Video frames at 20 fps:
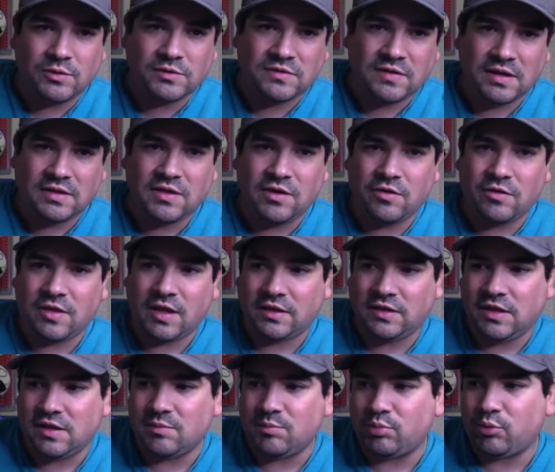It's like they're like
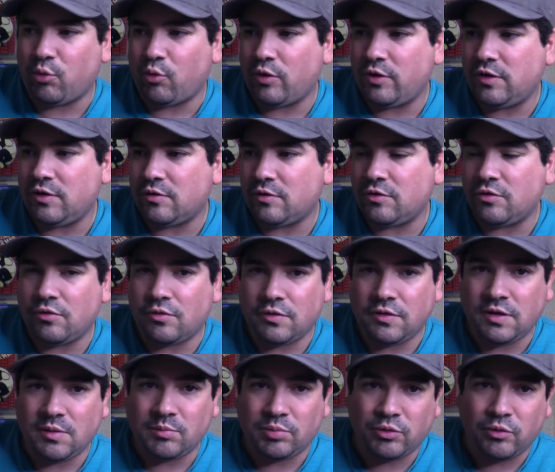the employer and you're
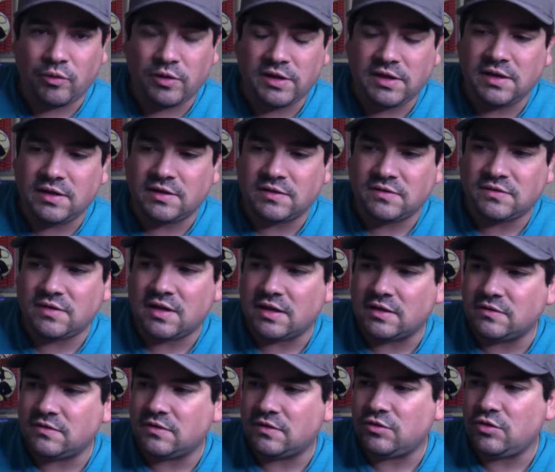the employee in a
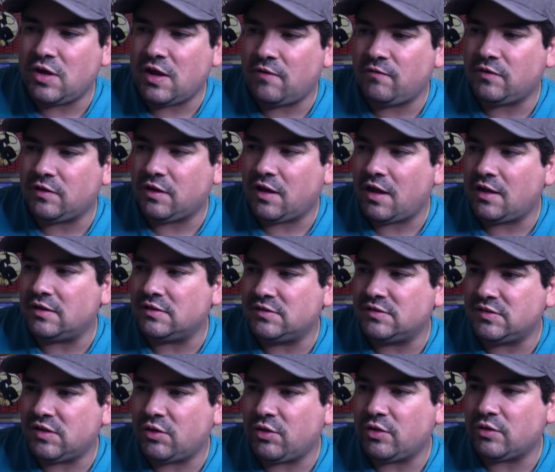sense, and you have to kind of
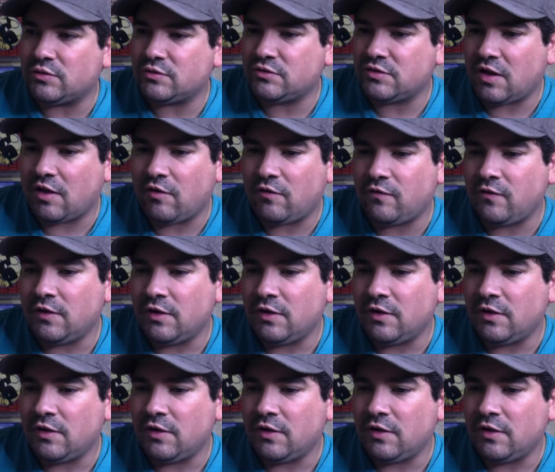sell yourself